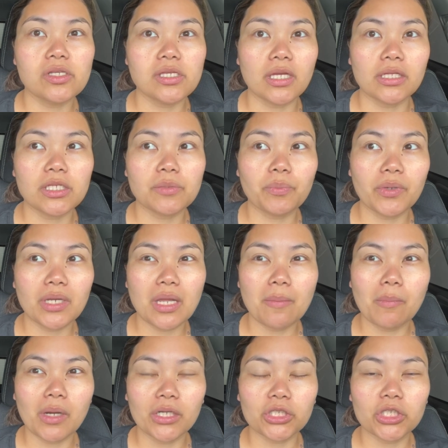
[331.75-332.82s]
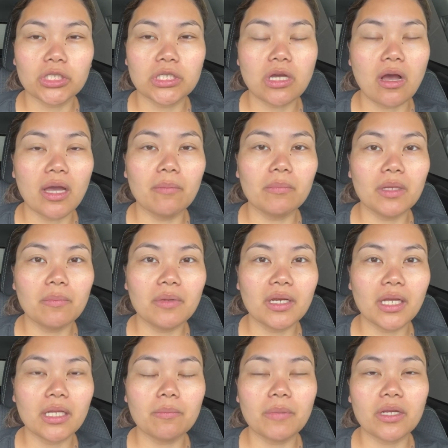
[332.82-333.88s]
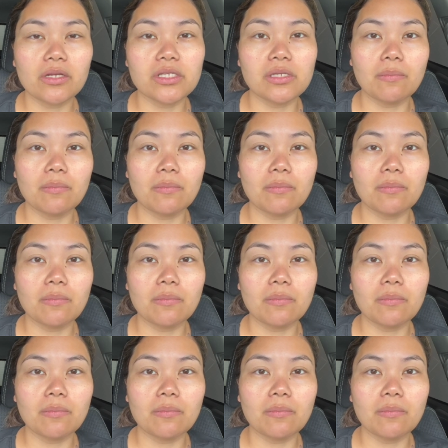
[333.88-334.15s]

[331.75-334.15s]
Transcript: It's pretty much time limited because